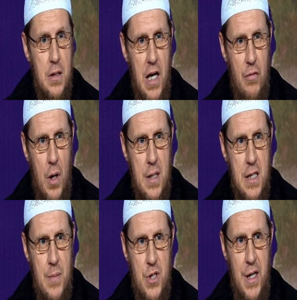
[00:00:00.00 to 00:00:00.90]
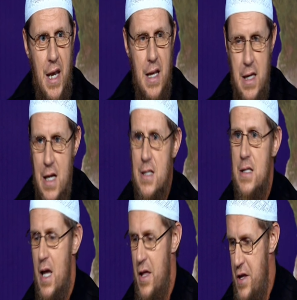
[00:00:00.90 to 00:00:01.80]
Did everyone seem to get it? Yes.
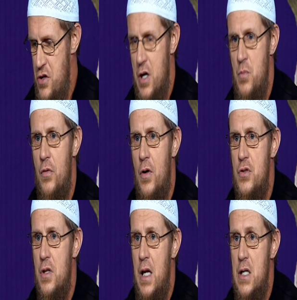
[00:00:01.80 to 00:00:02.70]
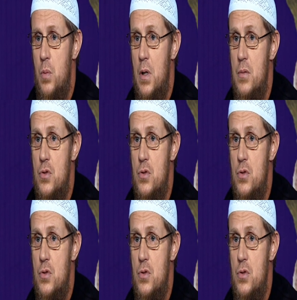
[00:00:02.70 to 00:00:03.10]
And then you can move on to the next one.